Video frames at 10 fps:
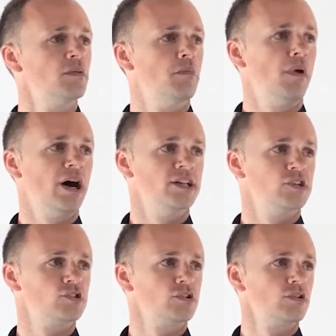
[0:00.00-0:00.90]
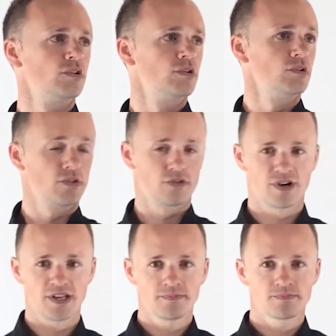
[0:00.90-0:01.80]
minus
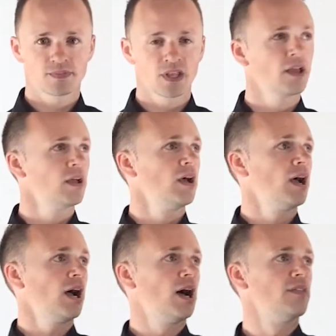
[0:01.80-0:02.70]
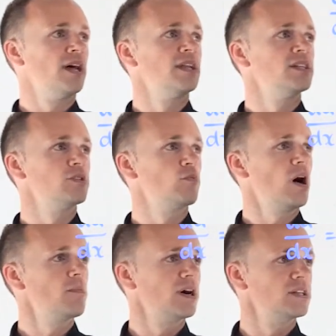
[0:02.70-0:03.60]
3, and then dy
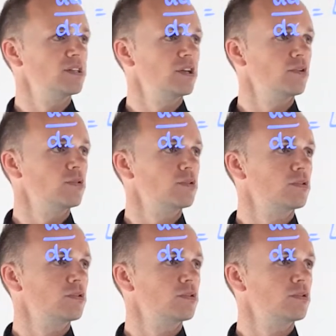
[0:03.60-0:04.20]
by du